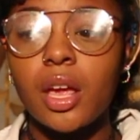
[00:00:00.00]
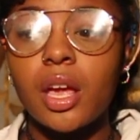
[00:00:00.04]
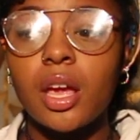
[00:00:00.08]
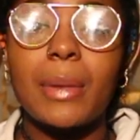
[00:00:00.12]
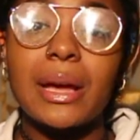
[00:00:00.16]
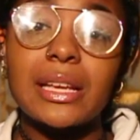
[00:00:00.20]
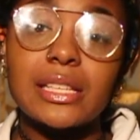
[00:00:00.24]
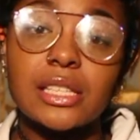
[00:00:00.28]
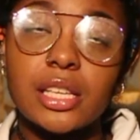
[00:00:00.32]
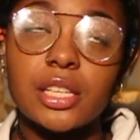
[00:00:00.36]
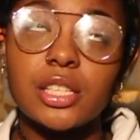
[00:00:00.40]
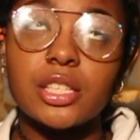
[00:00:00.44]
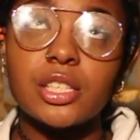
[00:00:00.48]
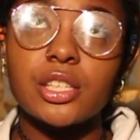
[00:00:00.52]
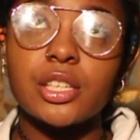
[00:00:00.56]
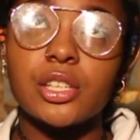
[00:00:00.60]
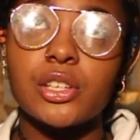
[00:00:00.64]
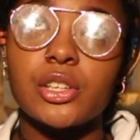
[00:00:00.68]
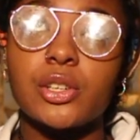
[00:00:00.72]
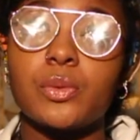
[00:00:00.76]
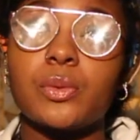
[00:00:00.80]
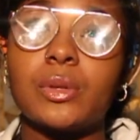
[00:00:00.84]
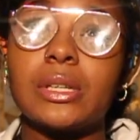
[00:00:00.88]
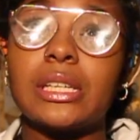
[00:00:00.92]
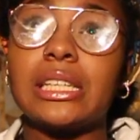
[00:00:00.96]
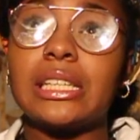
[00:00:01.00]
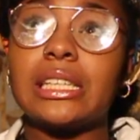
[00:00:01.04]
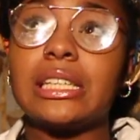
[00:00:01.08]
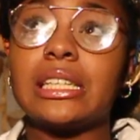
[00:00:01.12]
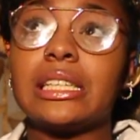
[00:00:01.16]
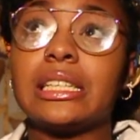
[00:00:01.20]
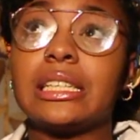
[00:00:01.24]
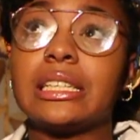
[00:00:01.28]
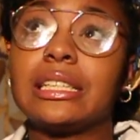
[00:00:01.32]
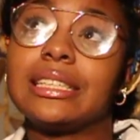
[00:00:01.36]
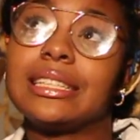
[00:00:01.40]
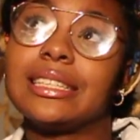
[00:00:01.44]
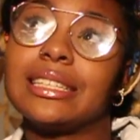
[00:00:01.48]
My sister
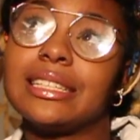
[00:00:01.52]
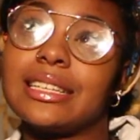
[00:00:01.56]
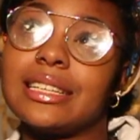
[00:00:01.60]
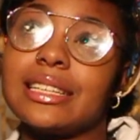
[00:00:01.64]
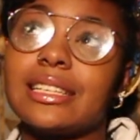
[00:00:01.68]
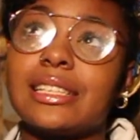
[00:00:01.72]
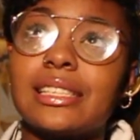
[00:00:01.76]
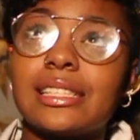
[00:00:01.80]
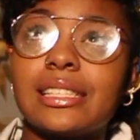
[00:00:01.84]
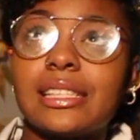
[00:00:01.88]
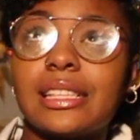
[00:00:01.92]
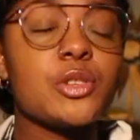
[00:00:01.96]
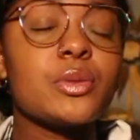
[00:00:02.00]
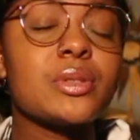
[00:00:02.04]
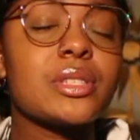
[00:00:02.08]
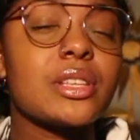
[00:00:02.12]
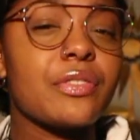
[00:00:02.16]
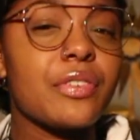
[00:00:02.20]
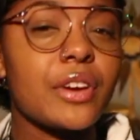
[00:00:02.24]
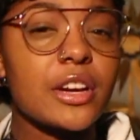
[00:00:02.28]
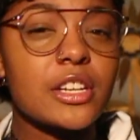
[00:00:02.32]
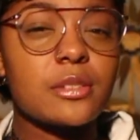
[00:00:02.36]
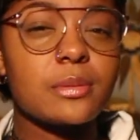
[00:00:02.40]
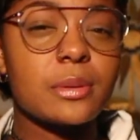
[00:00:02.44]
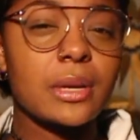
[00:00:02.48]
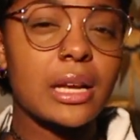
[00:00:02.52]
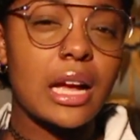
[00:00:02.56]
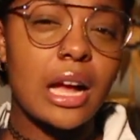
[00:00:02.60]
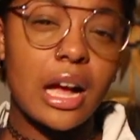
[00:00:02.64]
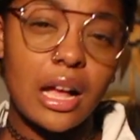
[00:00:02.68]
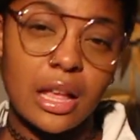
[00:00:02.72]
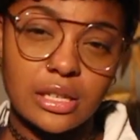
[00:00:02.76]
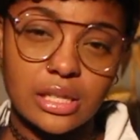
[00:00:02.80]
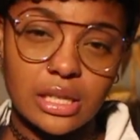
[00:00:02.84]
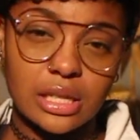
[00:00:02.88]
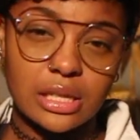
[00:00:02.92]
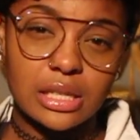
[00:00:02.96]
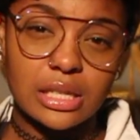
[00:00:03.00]
she was a freshman in
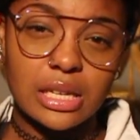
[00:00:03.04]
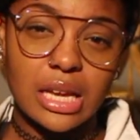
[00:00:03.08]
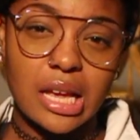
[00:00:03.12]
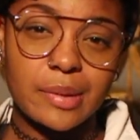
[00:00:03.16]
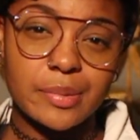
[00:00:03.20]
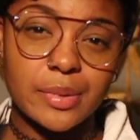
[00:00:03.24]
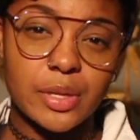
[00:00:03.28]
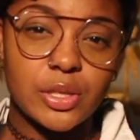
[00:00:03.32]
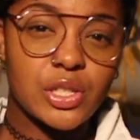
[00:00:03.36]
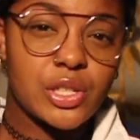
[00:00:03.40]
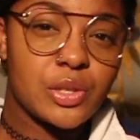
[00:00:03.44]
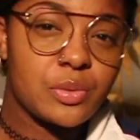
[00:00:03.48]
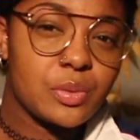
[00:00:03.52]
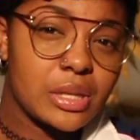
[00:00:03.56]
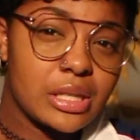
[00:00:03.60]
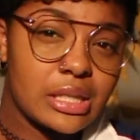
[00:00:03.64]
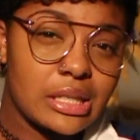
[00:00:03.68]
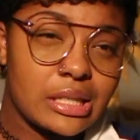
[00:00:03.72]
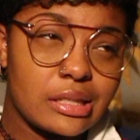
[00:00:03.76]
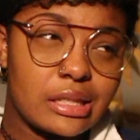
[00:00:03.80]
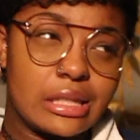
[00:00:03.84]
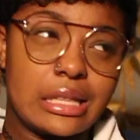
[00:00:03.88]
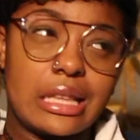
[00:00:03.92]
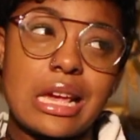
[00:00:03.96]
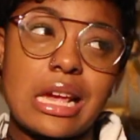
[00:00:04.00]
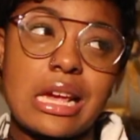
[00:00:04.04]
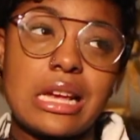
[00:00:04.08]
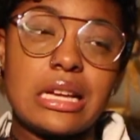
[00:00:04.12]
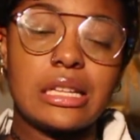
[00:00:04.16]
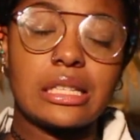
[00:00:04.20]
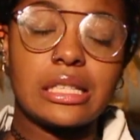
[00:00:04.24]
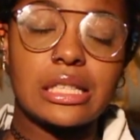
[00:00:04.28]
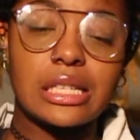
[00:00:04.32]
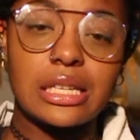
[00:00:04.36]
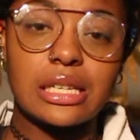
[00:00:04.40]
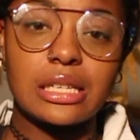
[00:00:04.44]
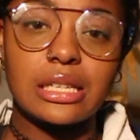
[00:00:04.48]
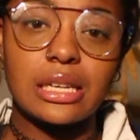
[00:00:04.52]
college at the time, so she was
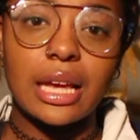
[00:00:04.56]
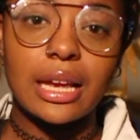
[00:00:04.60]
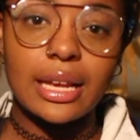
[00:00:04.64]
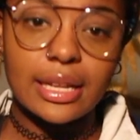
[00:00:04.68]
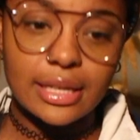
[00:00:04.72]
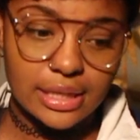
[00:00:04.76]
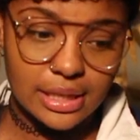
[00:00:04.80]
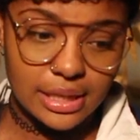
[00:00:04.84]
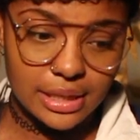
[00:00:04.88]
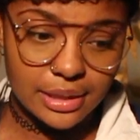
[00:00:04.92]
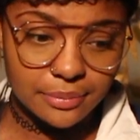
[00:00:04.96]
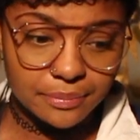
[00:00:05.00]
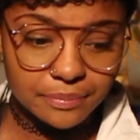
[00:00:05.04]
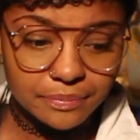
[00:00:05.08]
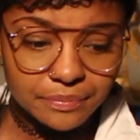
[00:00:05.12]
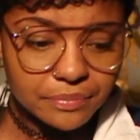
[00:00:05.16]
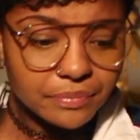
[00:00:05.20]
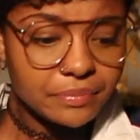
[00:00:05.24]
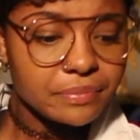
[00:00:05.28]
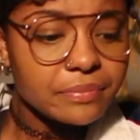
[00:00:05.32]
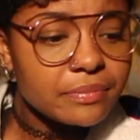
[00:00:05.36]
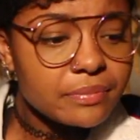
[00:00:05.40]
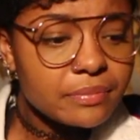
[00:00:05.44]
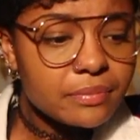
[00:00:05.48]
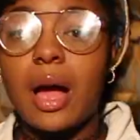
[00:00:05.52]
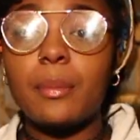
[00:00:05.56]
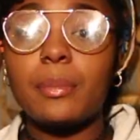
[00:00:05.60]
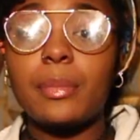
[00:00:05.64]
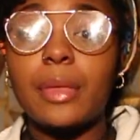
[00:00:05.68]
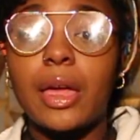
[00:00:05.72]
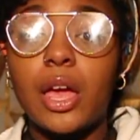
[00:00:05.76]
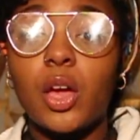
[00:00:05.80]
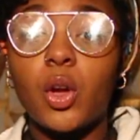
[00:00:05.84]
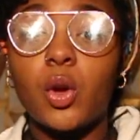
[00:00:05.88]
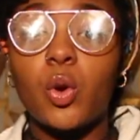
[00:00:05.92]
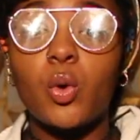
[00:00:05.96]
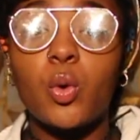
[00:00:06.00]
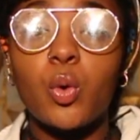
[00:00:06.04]
18, 19. I'm
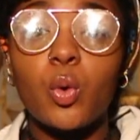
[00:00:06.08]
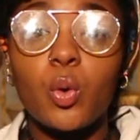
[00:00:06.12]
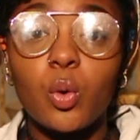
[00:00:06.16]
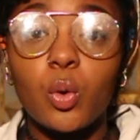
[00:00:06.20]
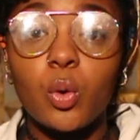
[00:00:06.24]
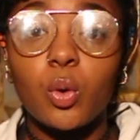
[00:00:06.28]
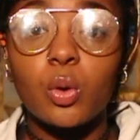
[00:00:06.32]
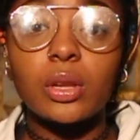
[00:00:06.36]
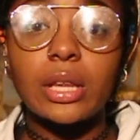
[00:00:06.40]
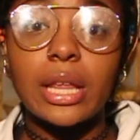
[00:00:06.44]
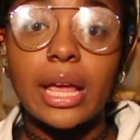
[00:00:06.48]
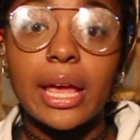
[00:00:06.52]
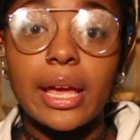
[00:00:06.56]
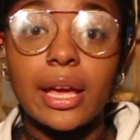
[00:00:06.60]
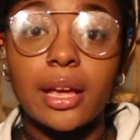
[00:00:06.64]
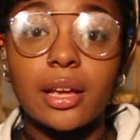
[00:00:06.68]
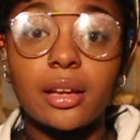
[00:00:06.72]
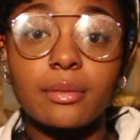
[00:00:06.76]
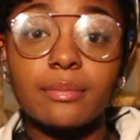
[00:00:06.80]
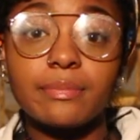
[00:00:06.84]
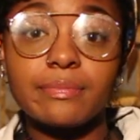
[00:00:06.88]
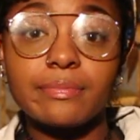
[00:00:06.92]
like, cool, like,